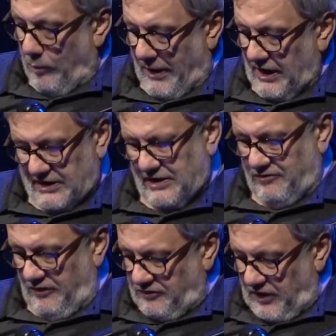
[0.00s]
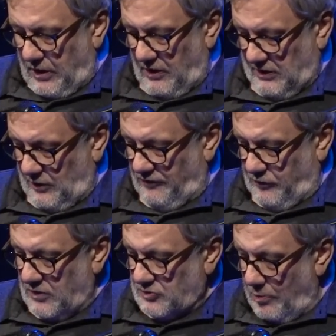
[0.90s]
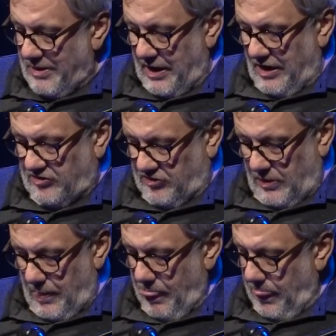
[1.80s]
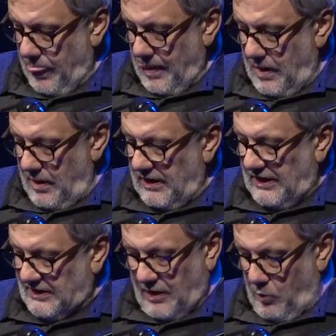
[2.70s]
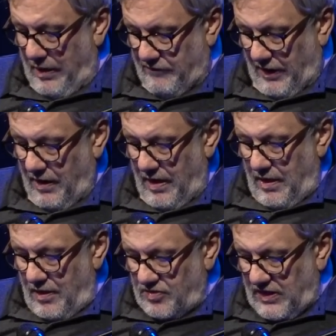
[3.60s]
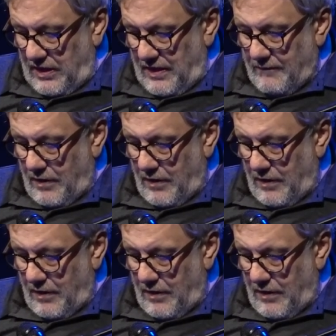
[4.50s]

oppressive figures of domination. Is, however, the